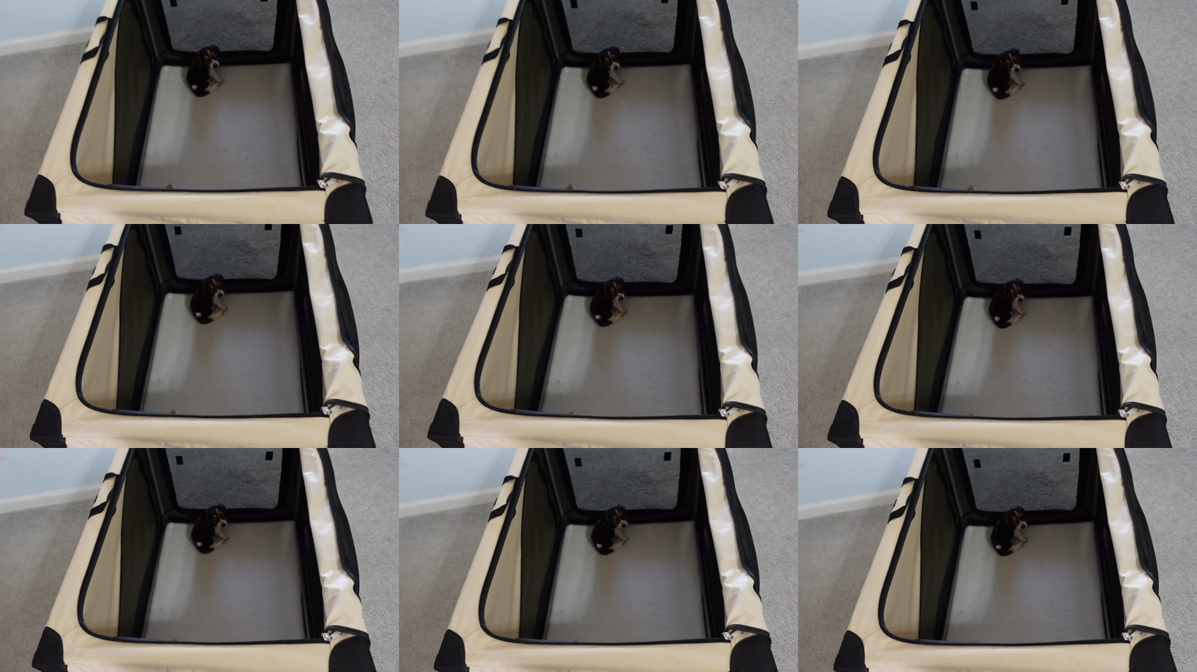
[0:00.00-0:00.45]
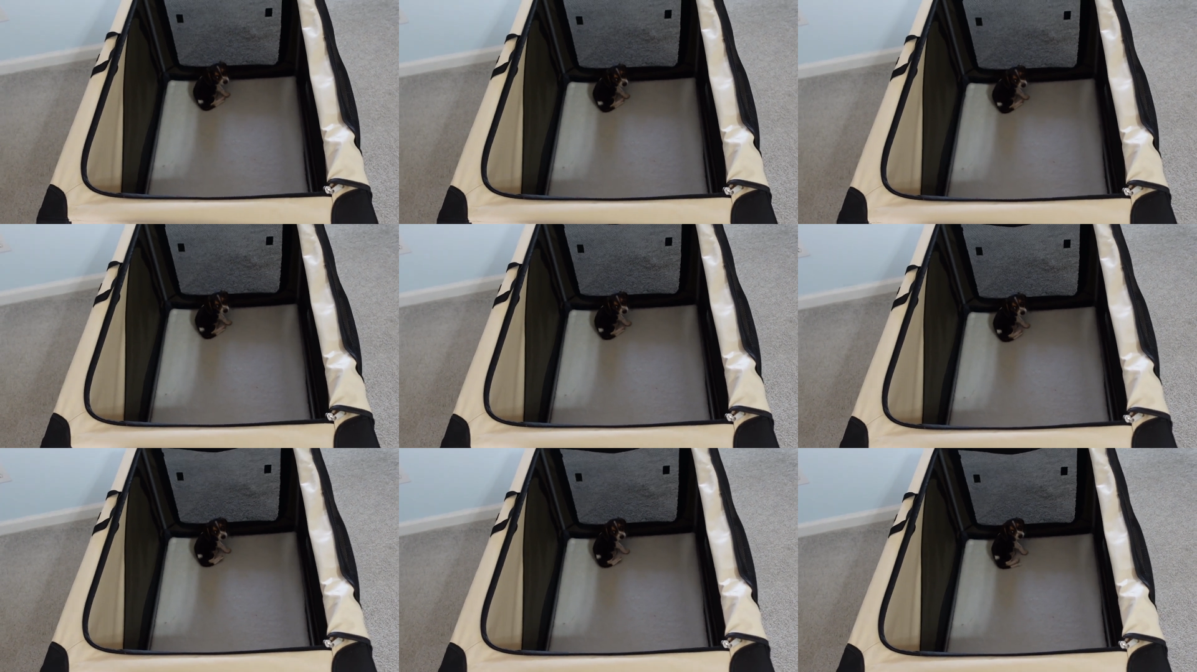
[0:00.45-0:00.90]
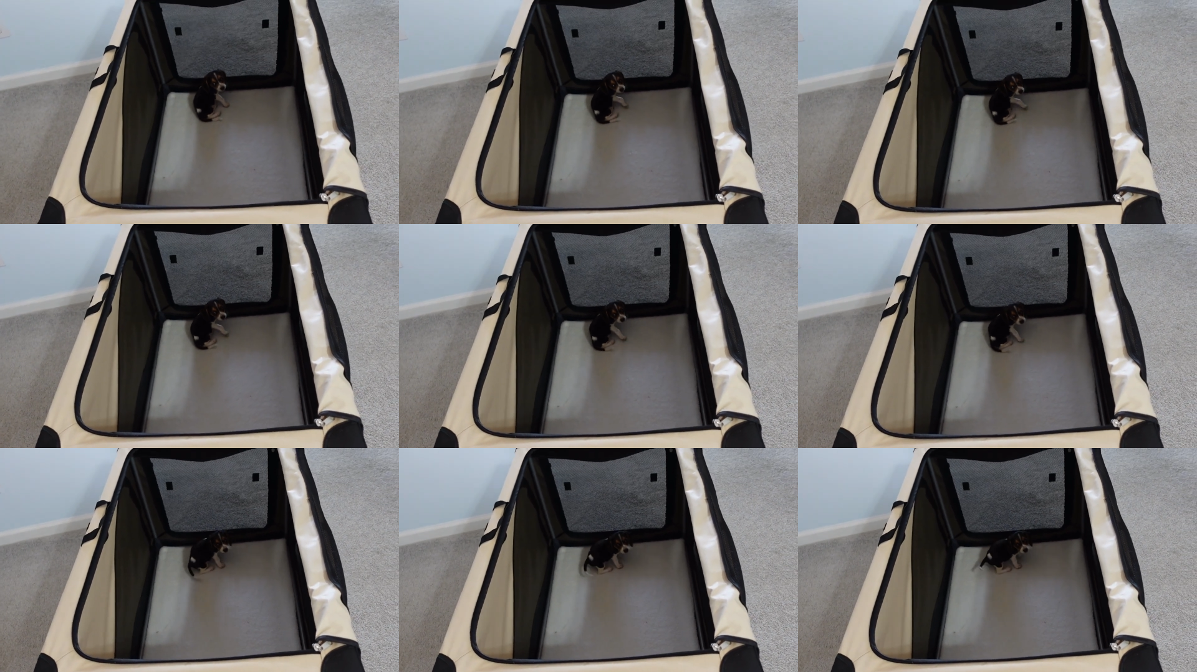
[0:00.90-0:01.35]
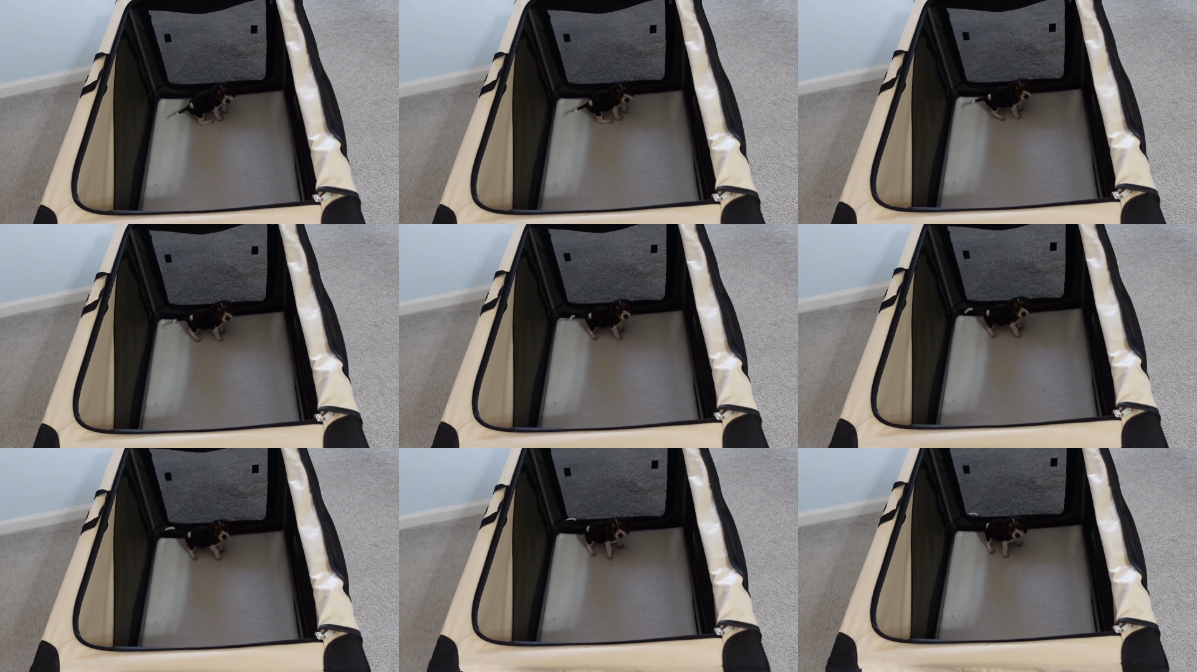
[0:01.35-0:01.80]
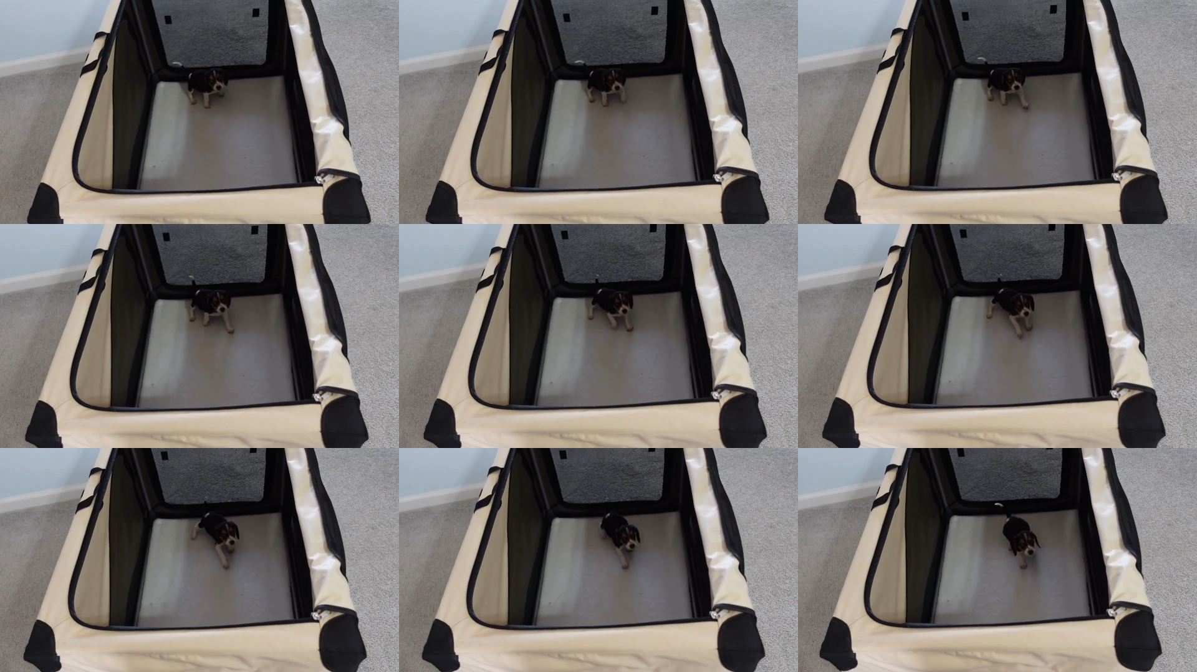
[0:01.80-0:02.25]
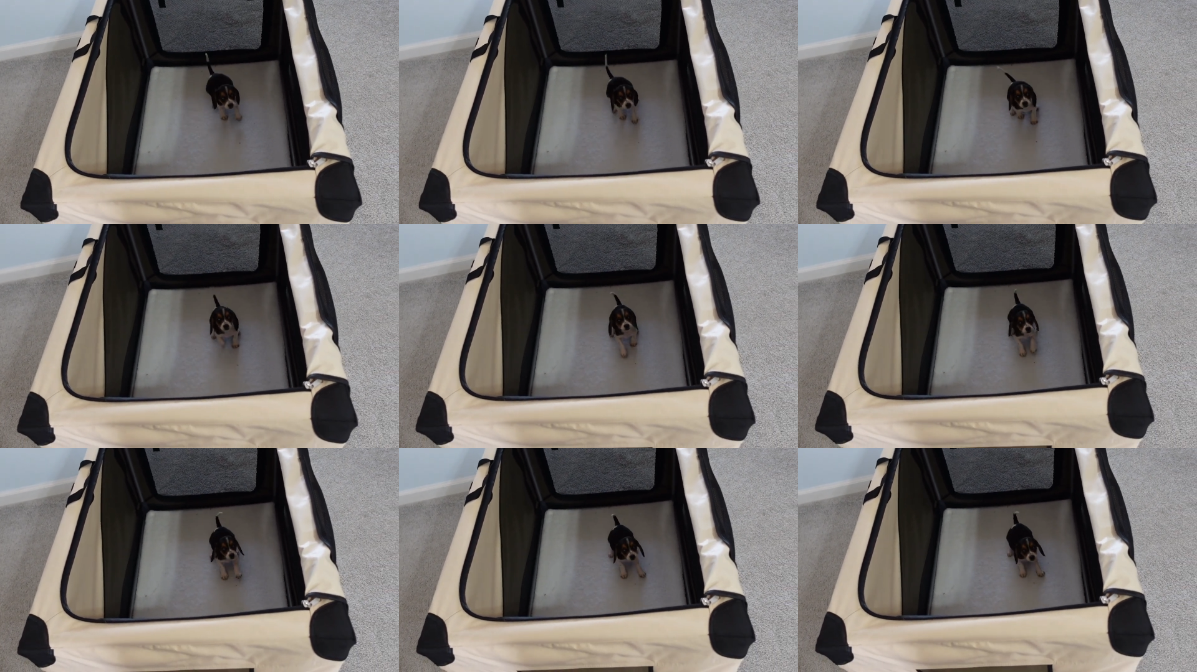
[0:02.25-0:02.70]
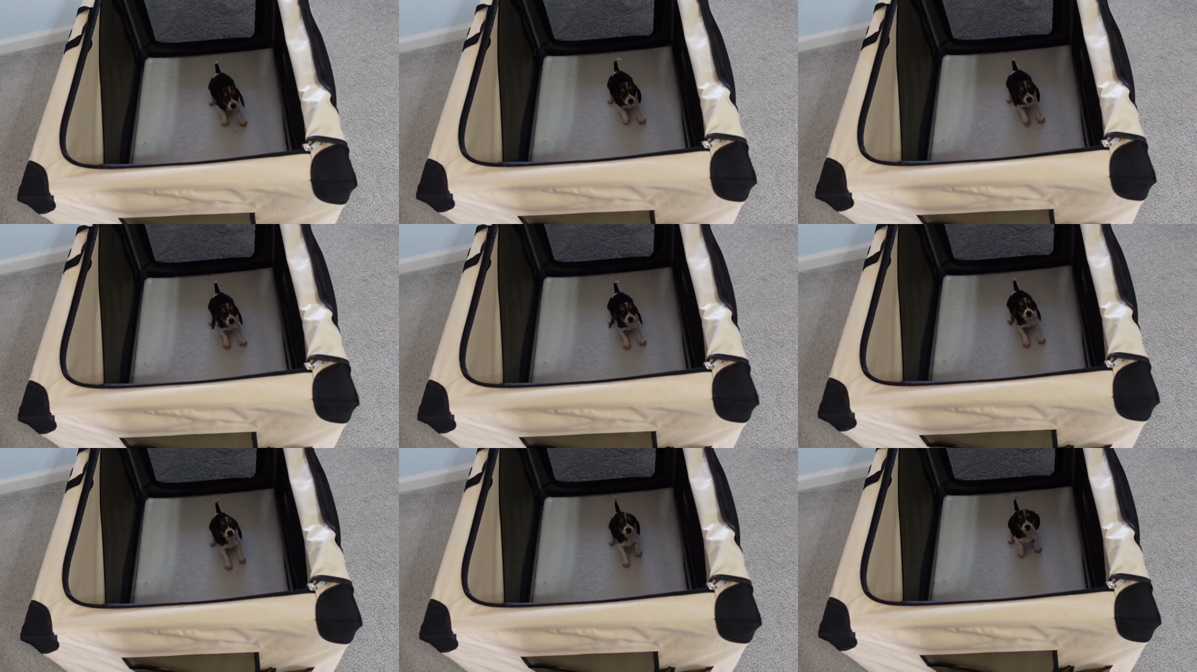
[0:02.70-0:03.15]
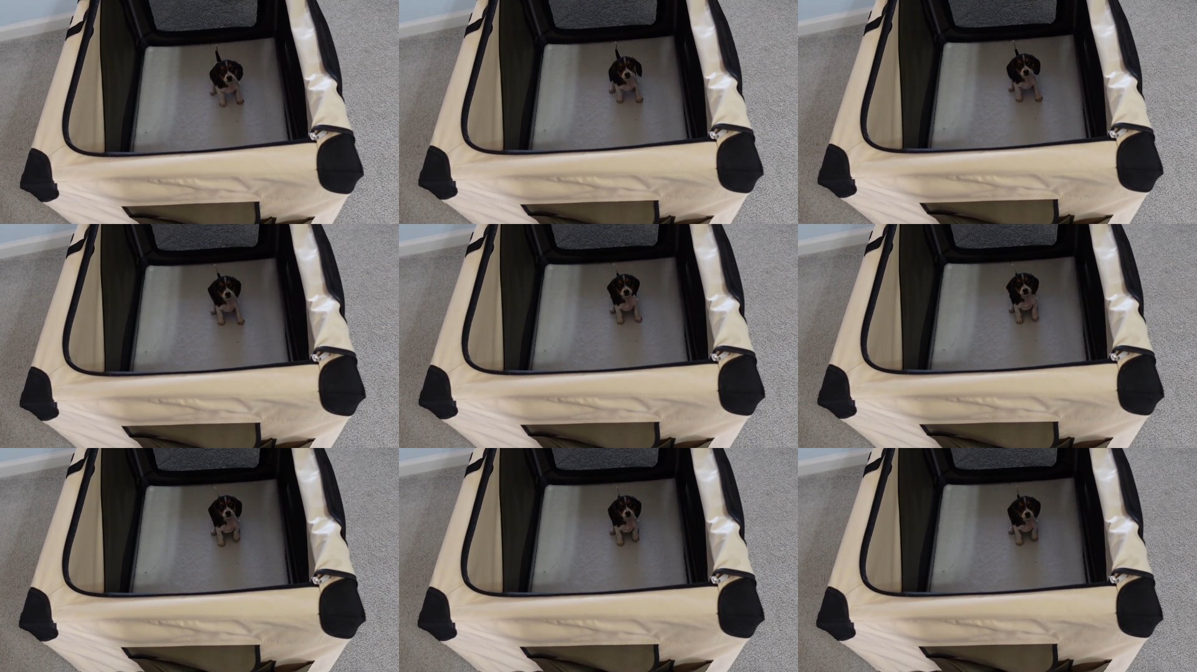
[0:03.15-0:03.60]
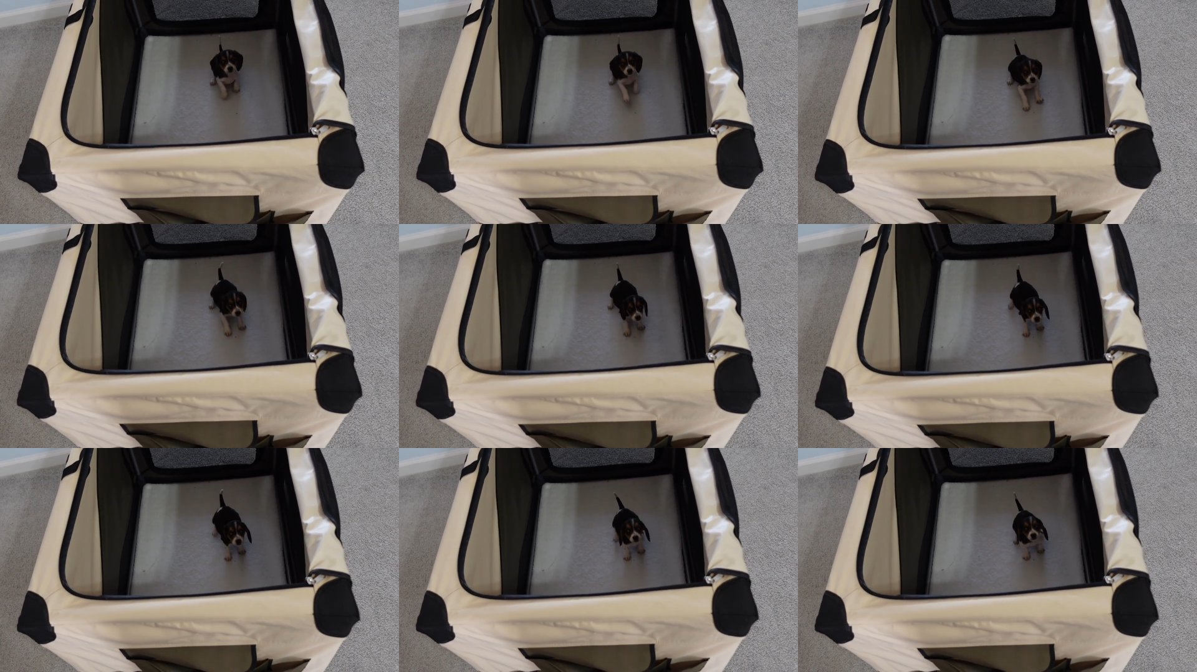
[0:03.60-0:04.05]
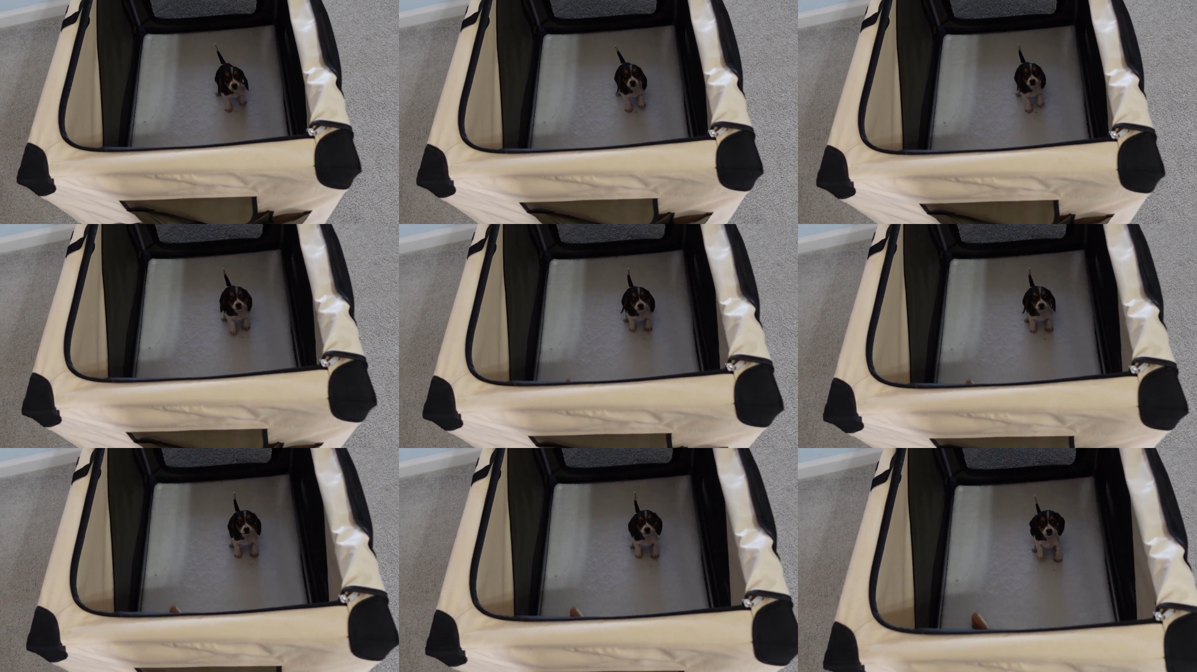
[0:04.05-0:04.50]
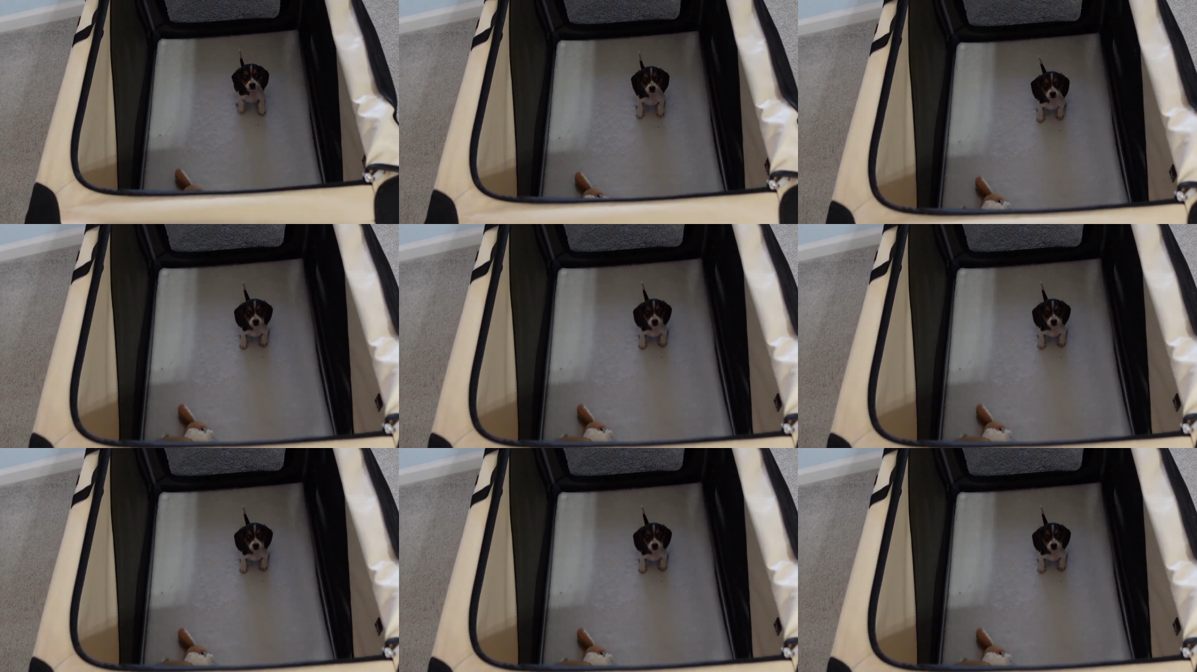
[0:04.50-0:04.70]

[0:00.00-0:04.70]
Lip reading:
(no speaker visible)